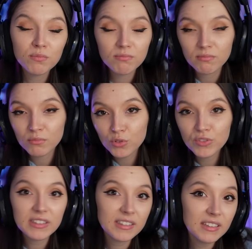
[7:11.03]

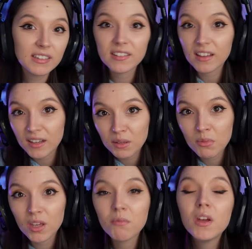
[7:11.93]
movie series,
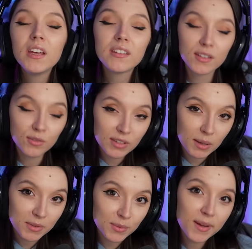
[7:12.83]
anime. It's a good
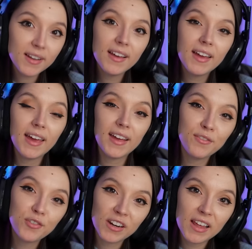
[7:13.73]
time as well.
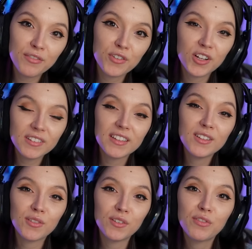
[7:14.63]
And for live
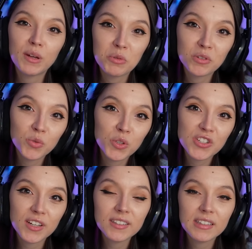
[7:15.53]
content, you can find me on
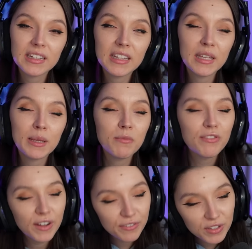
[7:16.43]
Twitch. I stream
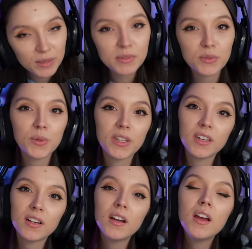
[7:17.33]
five times a
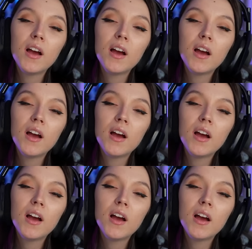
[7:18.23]
week.